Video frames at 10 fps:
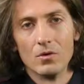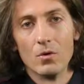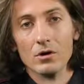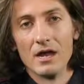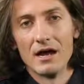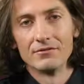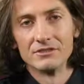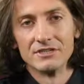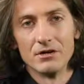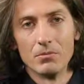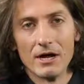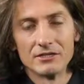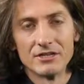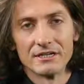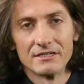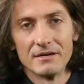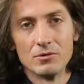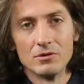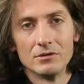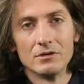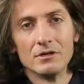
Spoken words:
or live casino blackjack table,